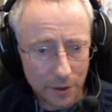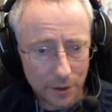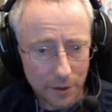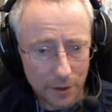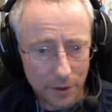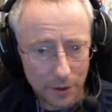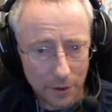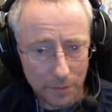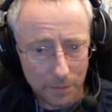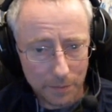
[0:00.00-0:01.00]

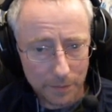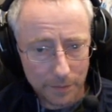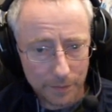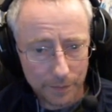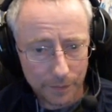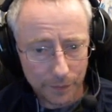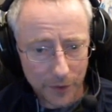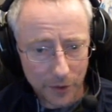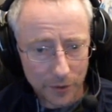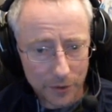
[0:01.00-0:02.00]

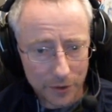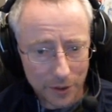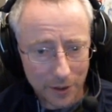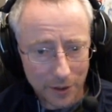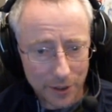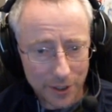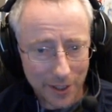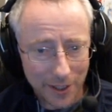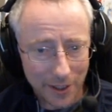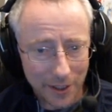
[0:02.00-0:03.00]
It also has a lot of
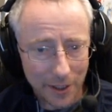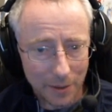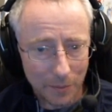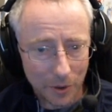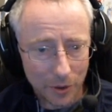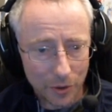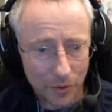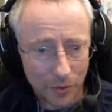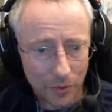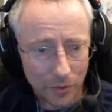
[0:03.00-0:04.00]
scaling ember
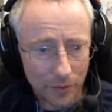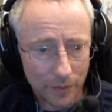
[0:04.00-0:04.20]
control.